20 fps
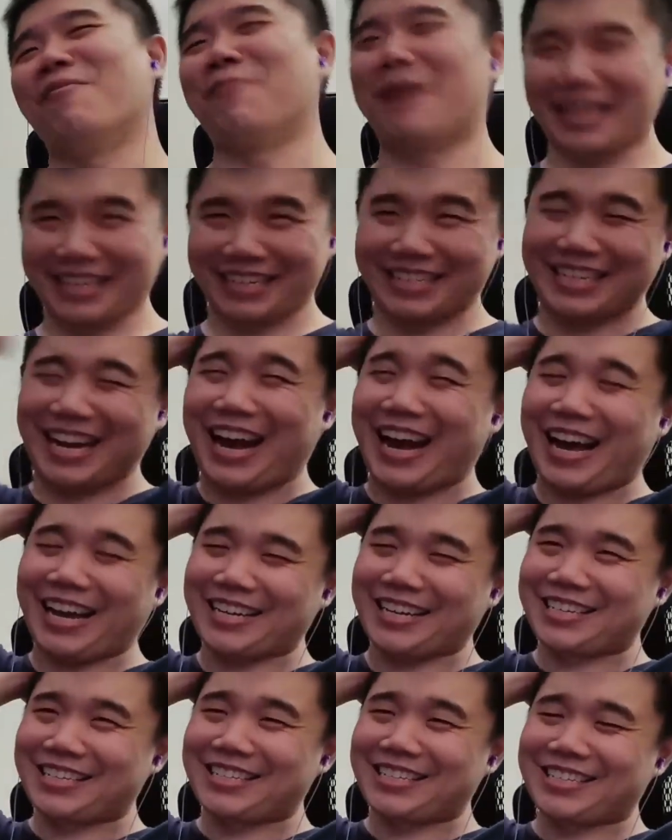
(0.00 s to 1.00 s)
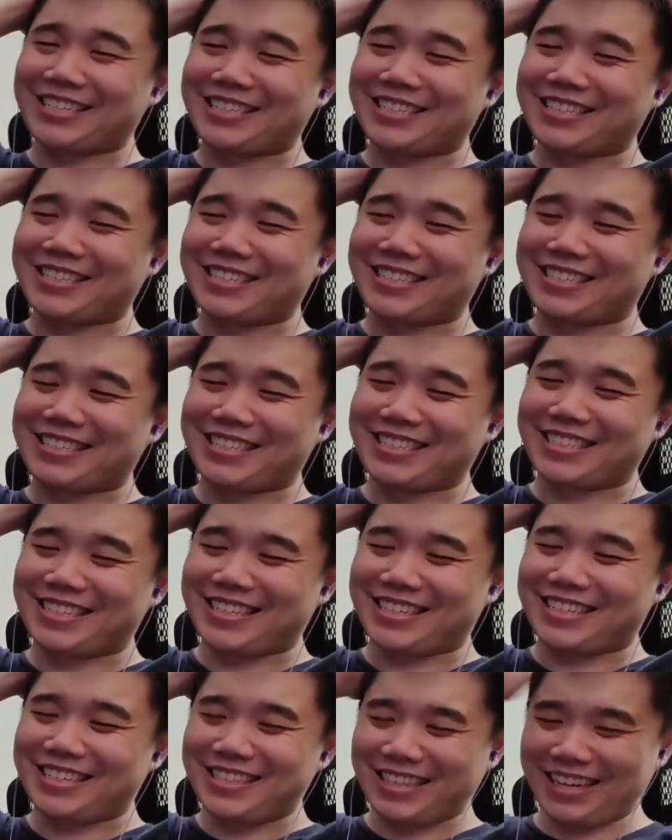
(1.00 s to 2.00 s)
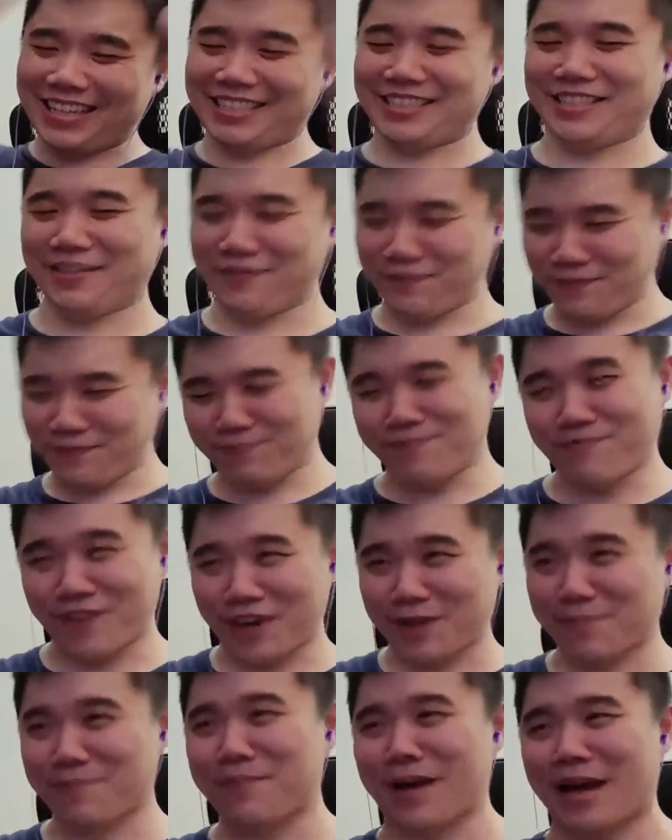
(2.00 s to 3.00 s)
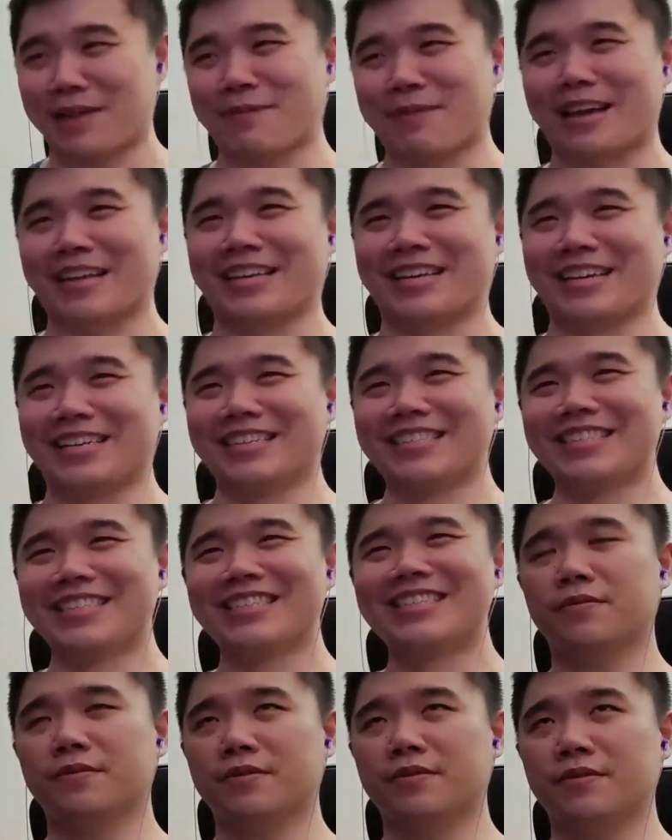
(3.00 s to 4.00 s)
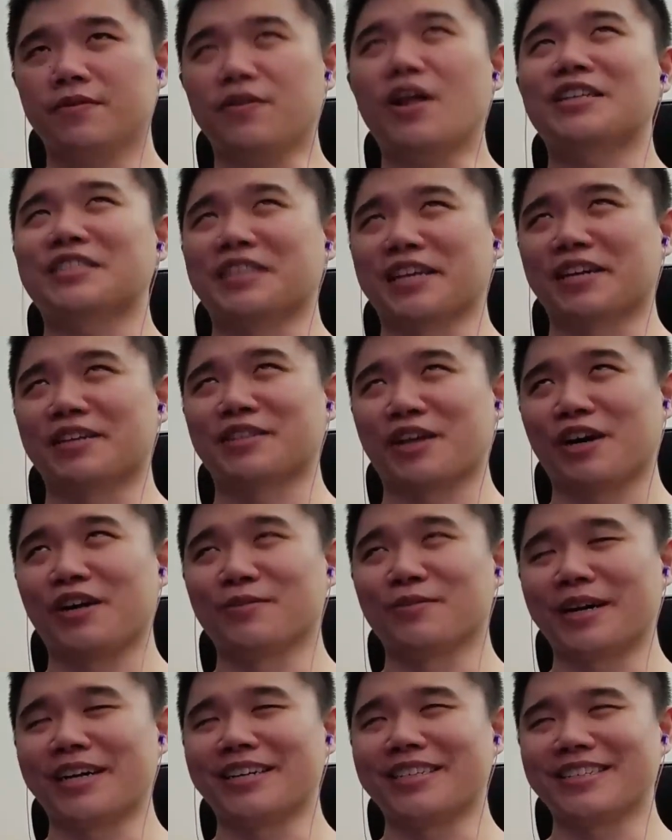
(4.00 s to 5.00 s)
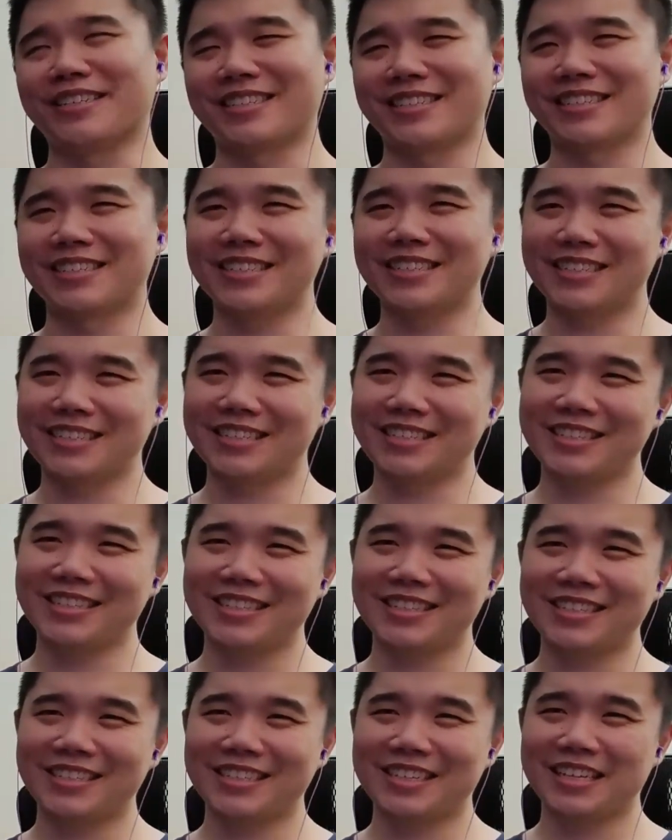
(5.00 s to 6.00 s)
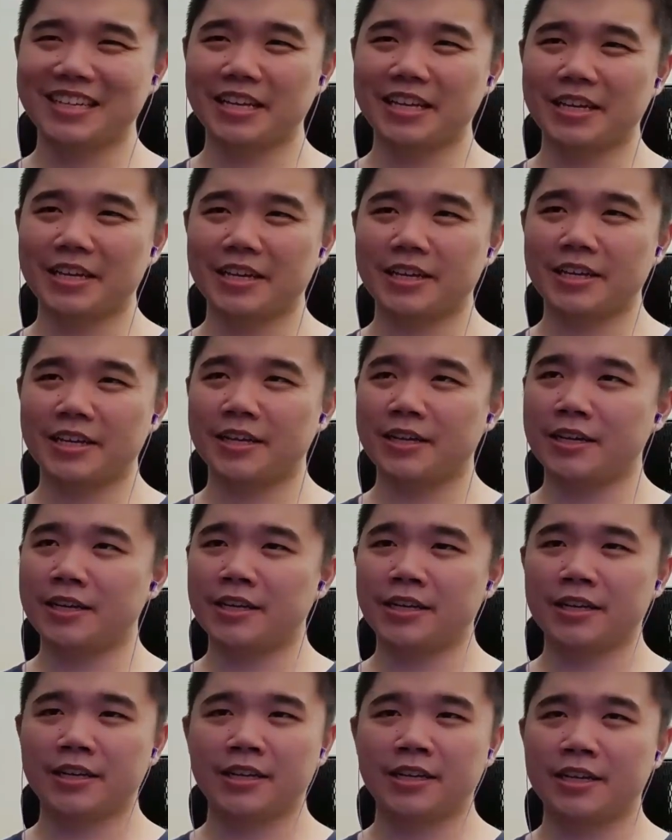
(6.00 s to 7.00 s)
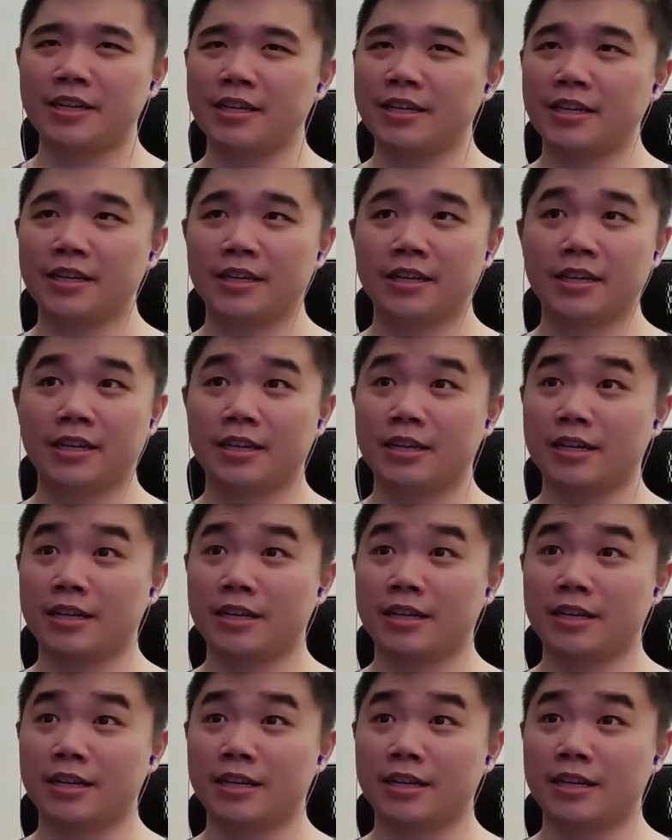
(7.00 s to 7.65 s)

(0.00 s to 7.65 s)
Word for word: my god! It's the freaking backpack Kid. Flossing, it's called, right? I can't believe it's been over two years.